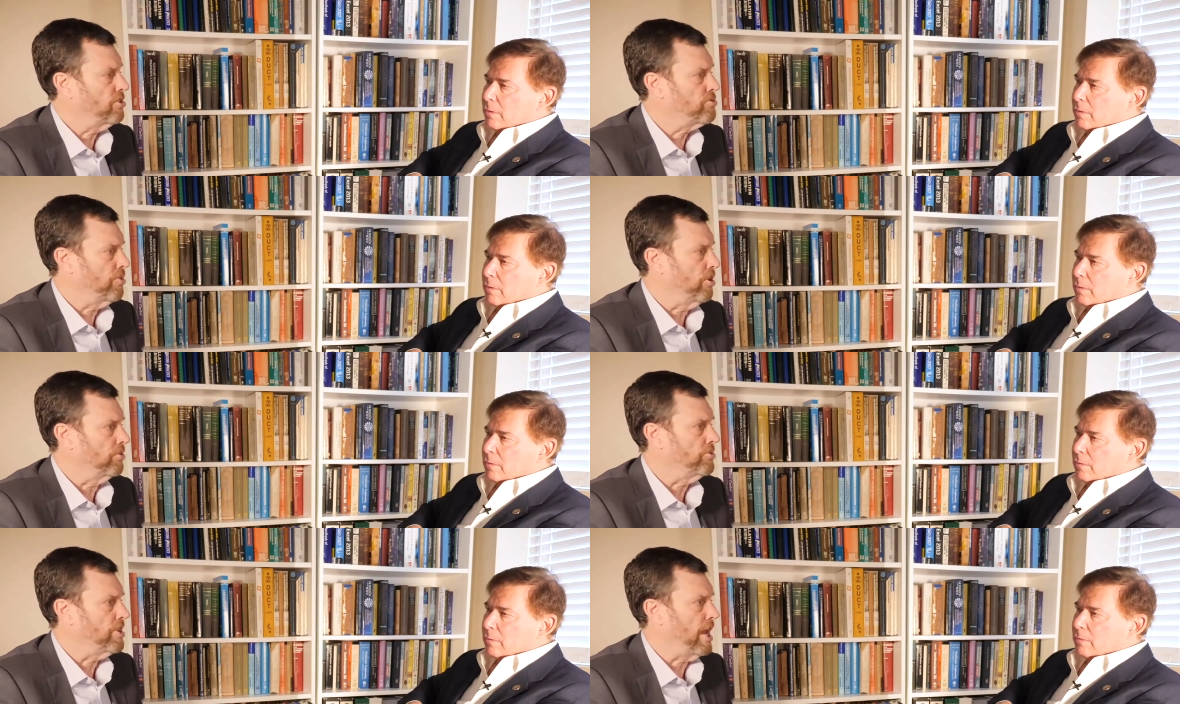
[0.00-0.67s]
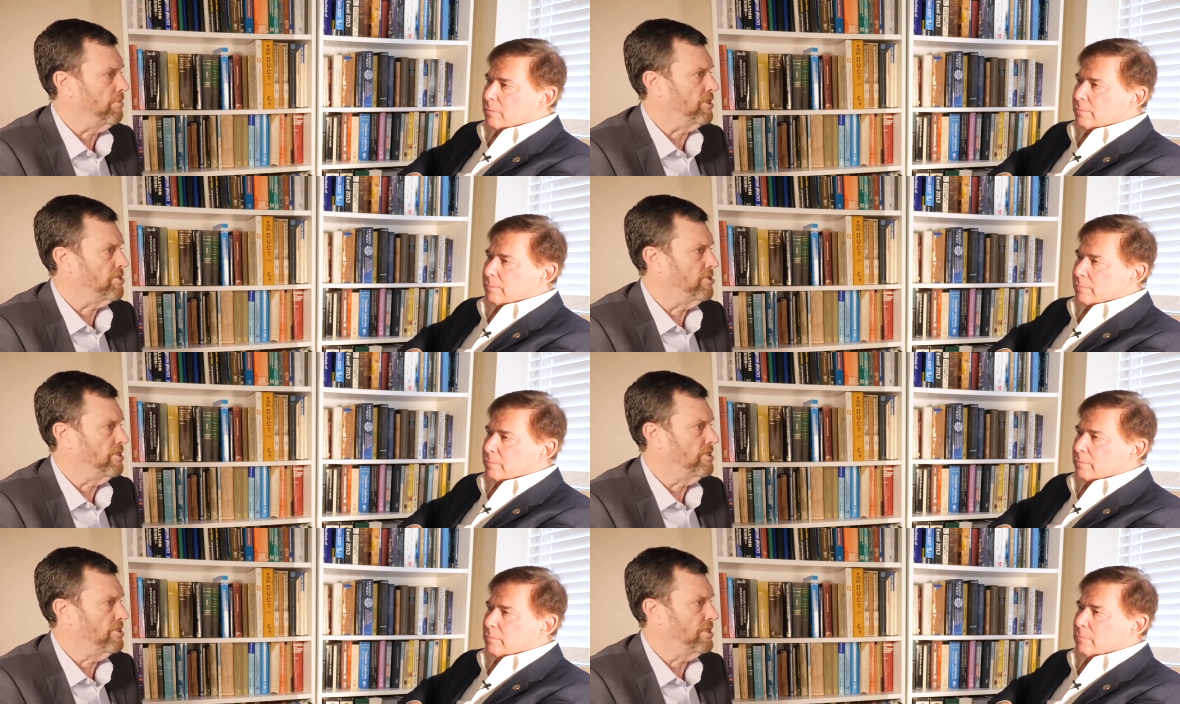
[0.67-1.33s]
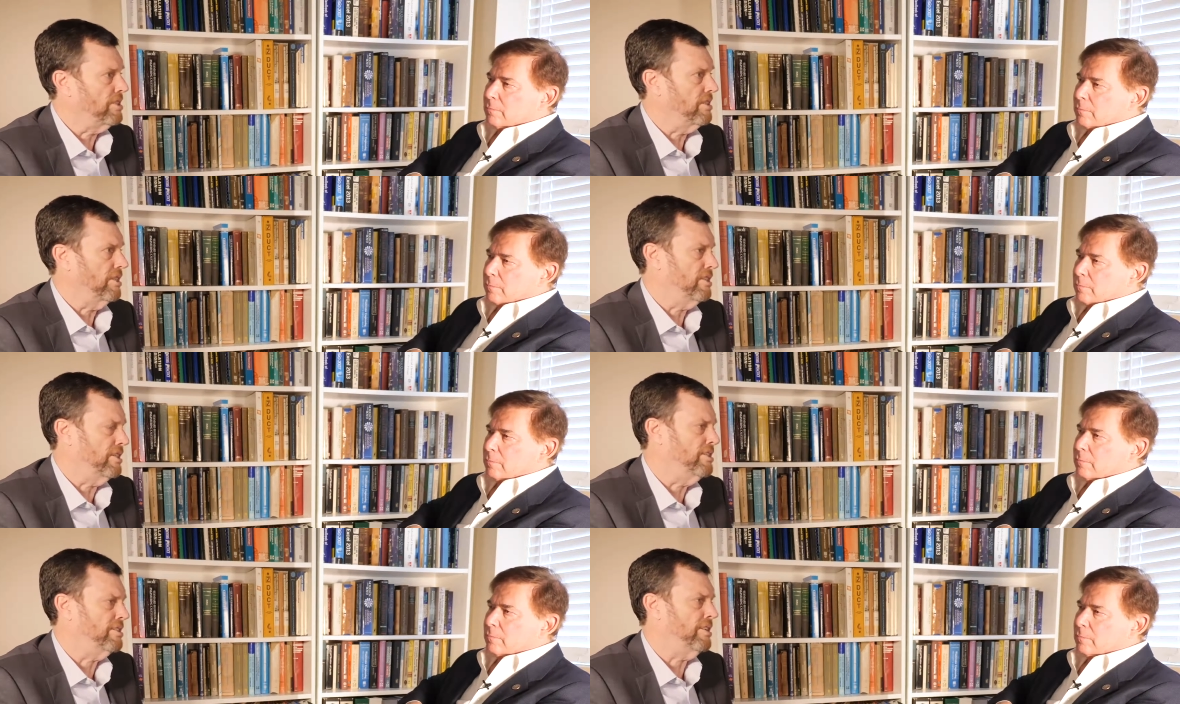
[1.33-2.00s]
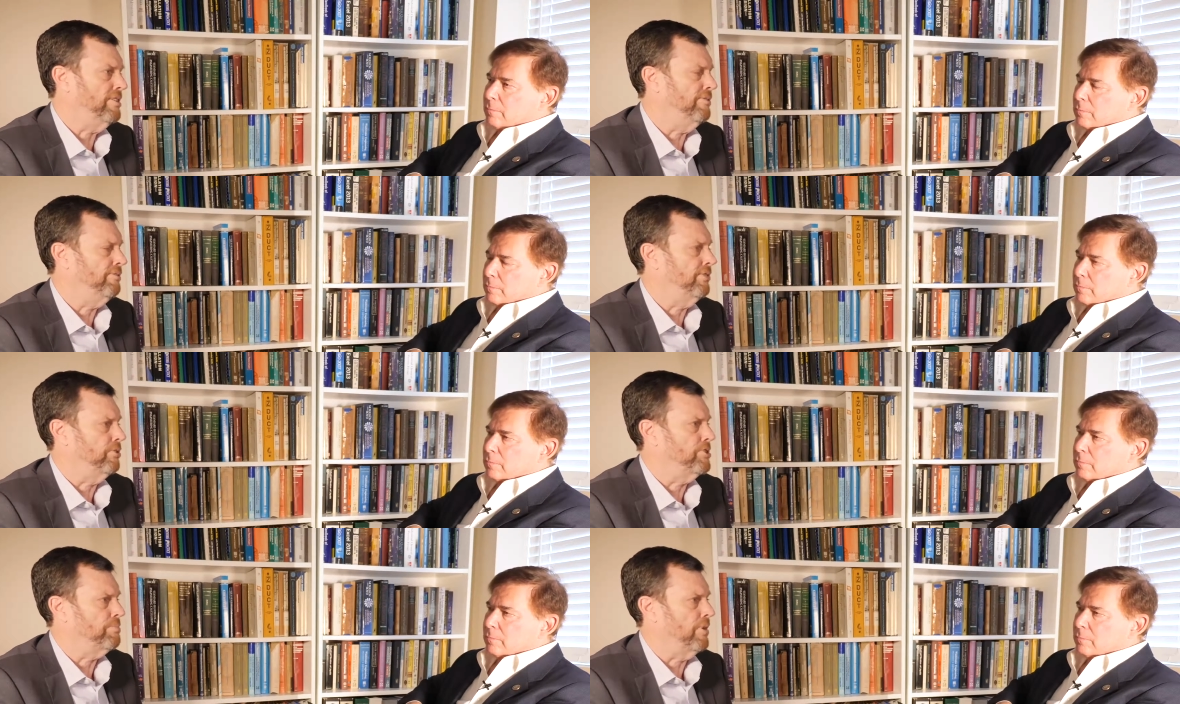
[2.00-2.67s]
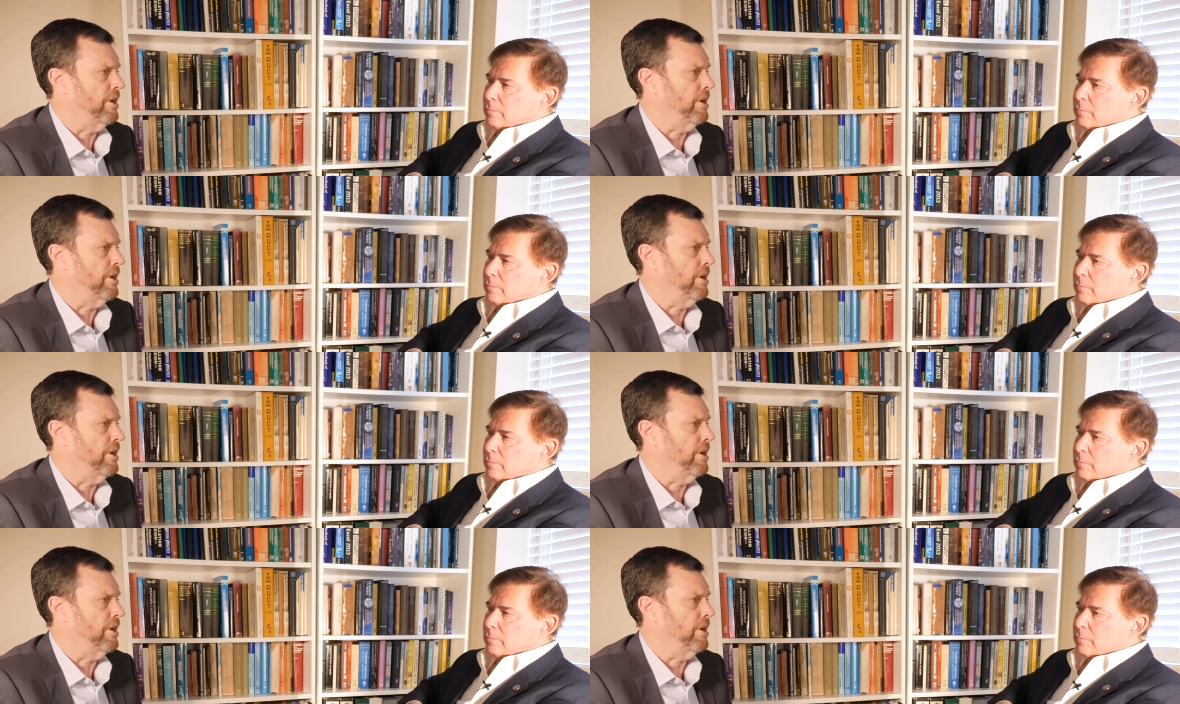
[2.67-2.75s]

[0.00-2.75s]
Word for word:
Speaker 1: controls how much GGC. It's influenced